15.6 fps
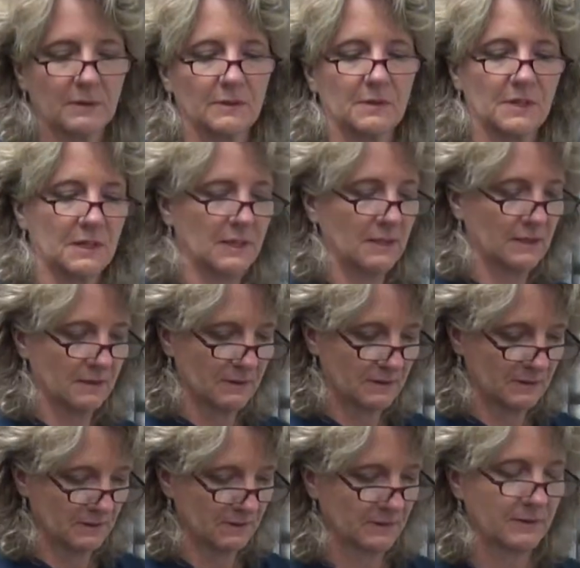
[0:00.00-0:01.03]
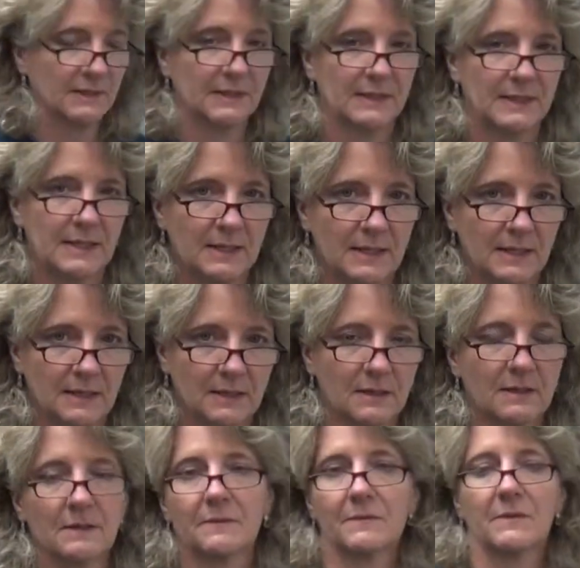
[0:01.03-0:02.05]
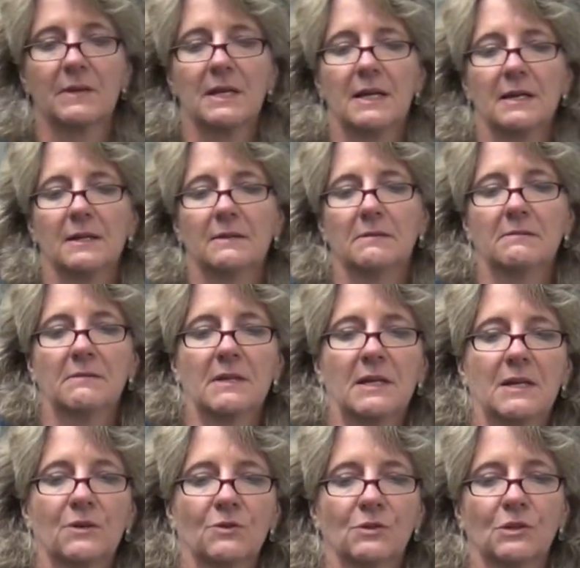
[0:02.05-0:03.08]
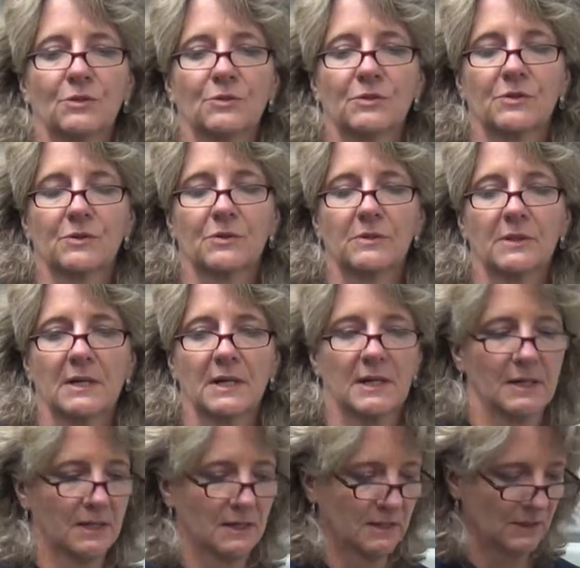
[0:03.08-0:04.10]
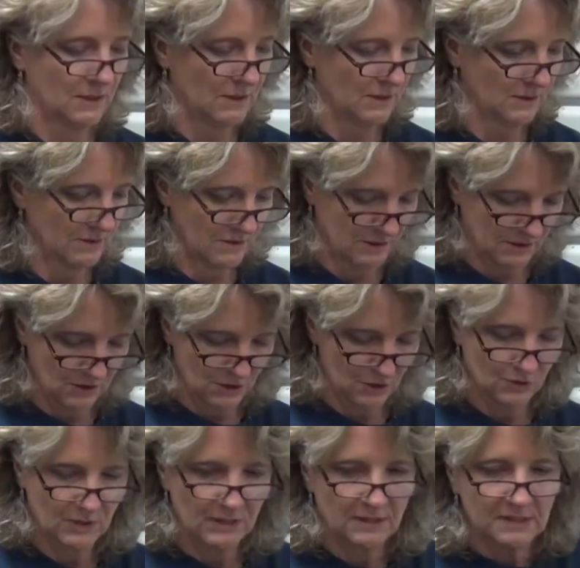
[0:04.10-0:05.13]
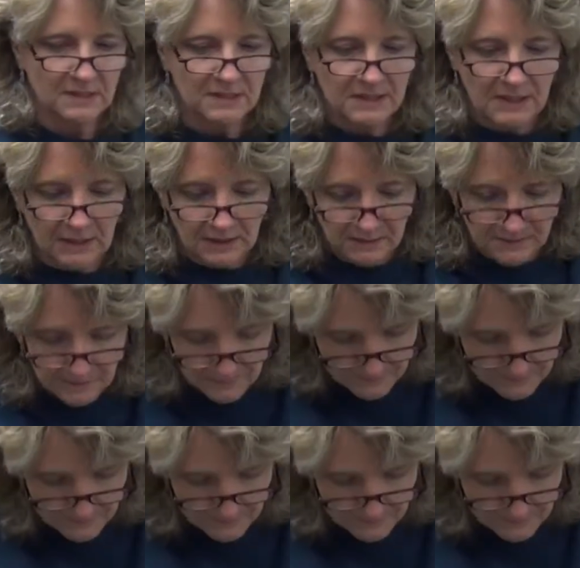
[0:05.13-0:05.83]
to get um, in here closer, you can see